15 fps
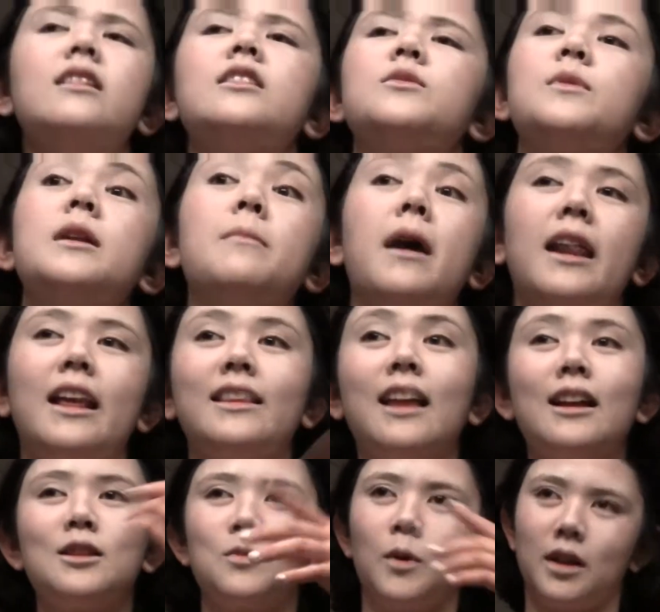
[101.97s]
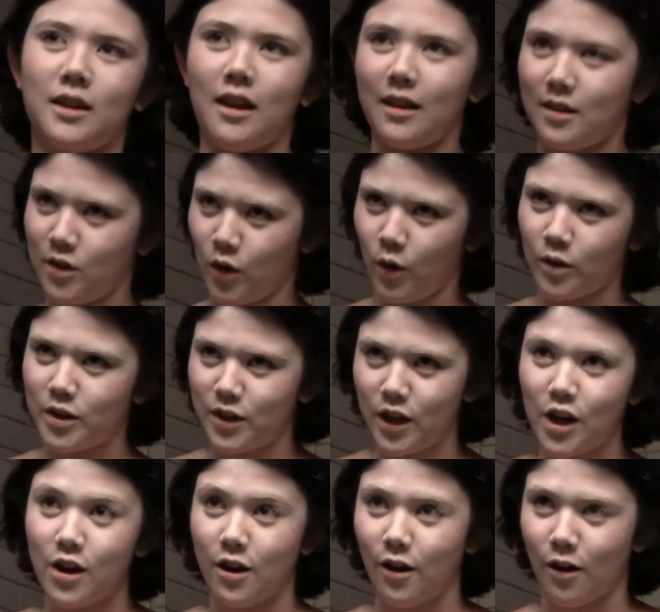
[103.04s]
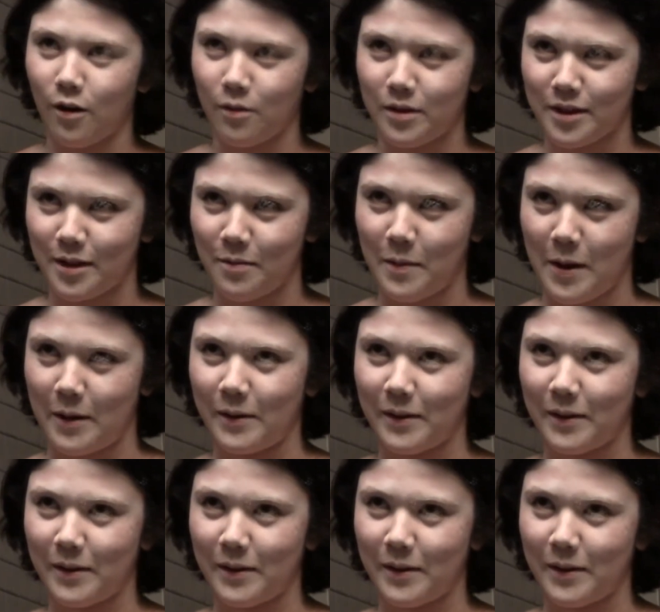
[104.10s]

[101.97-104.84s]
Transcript: really bad, and that's what that song City Girl is about.